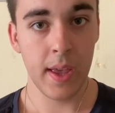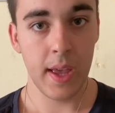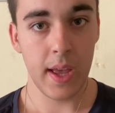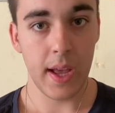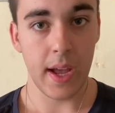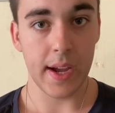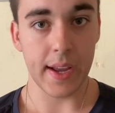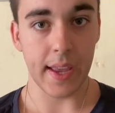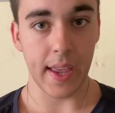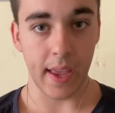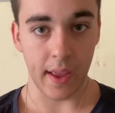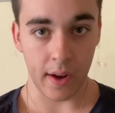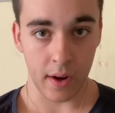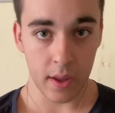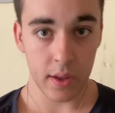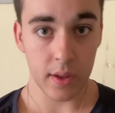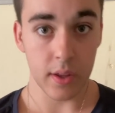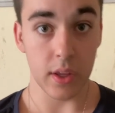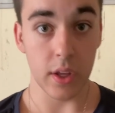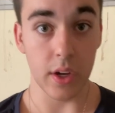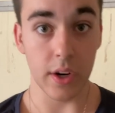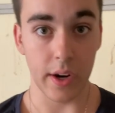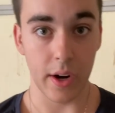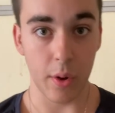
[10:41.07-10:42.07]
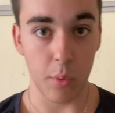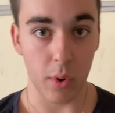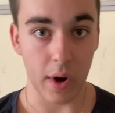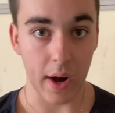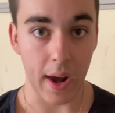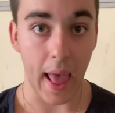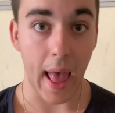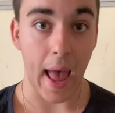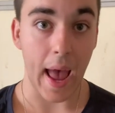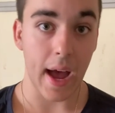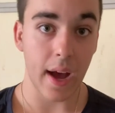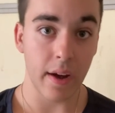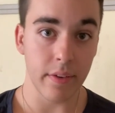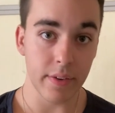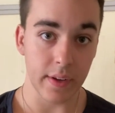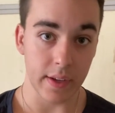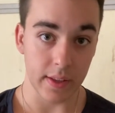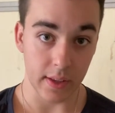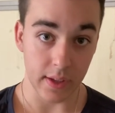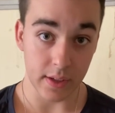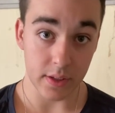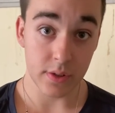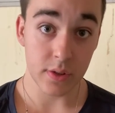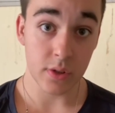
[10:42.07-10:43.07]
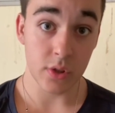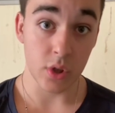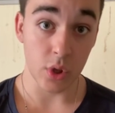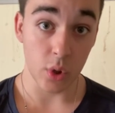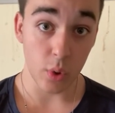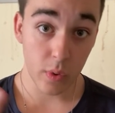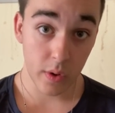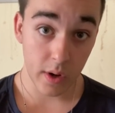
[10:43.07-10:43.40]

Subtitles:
Again, you're gonna wanna have at least two